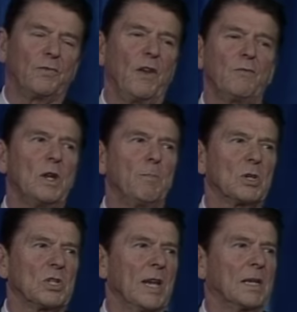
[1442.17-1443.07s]
fifty
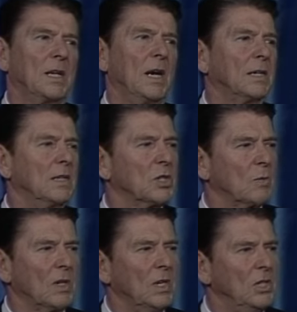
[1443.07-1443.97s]
percent cut in
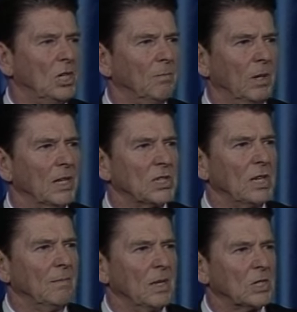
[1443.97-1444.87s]
strategic
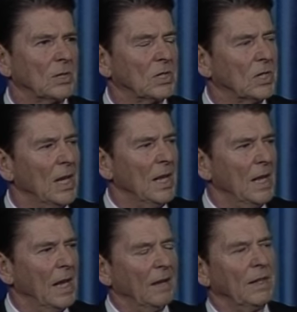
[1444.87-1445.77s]
ballistic missiles
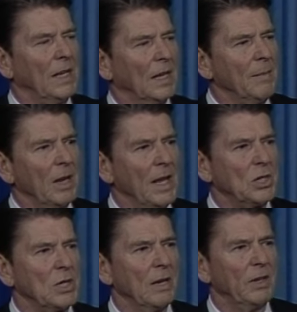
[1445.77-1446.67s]
and the
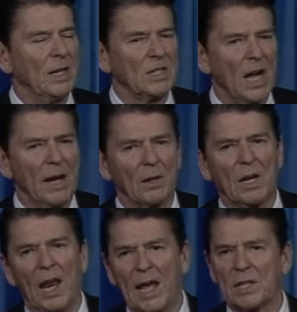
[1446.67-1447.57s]
elimination of an entire
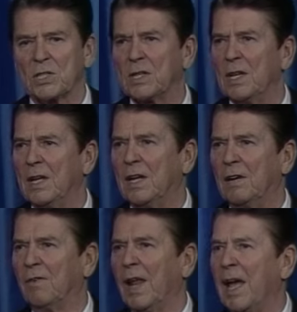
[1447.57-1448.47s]
class
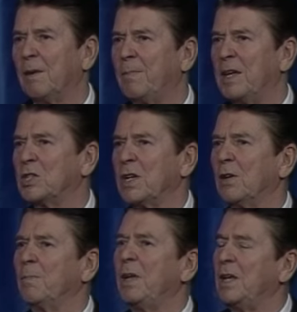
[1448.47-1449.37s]
of land-based
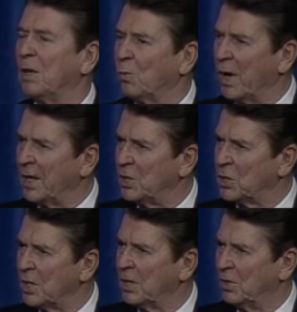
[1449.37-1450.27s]

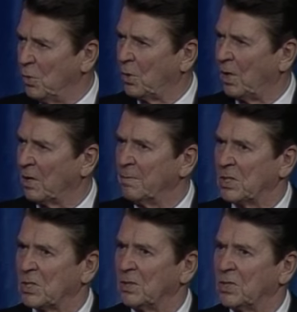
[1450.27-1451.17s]
intermediate-range nuclear
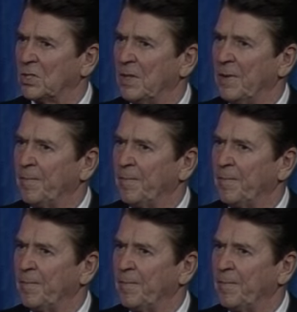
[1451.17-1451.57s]
missiles.